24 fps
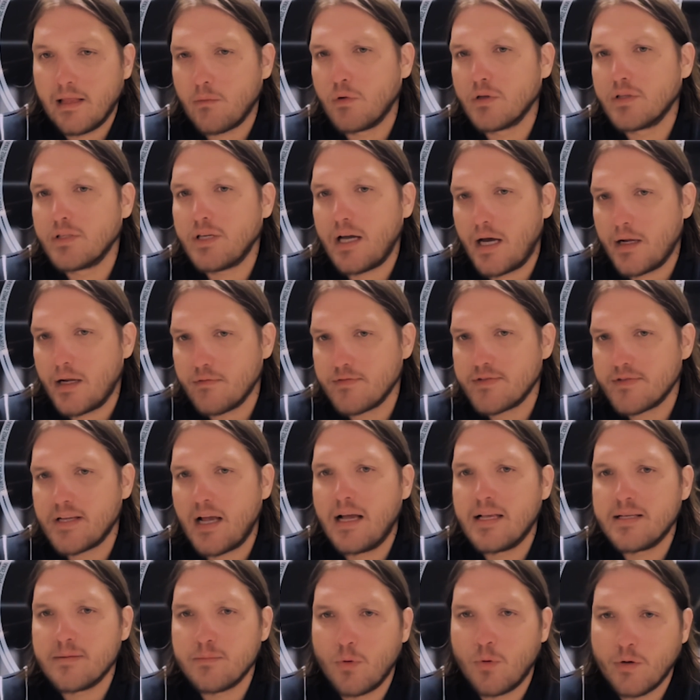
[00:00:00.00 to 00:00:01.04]
what kind of
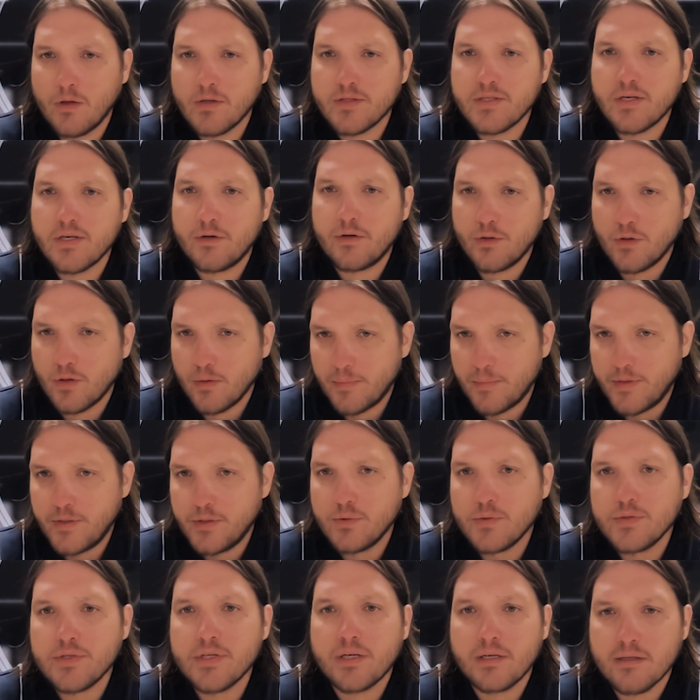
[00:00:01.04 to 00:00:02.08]
size models are you going to be
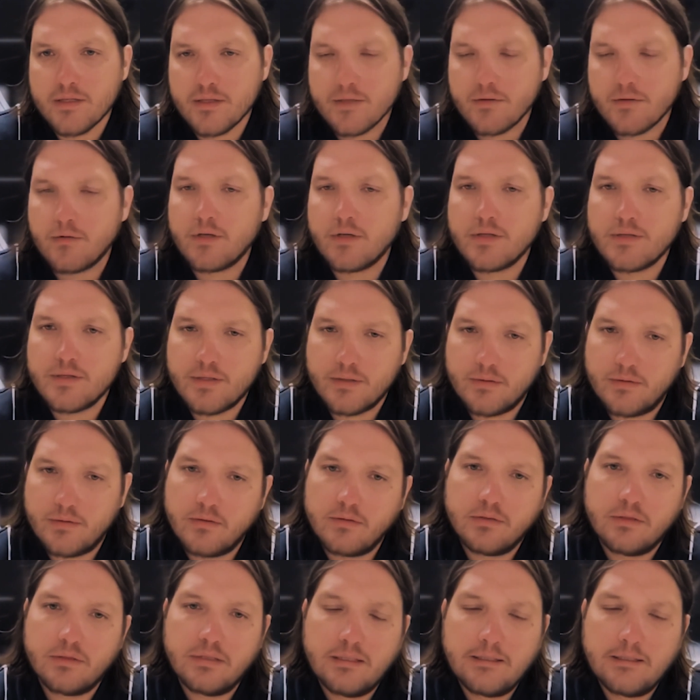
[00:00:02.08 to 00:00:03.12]
using and so on and so on.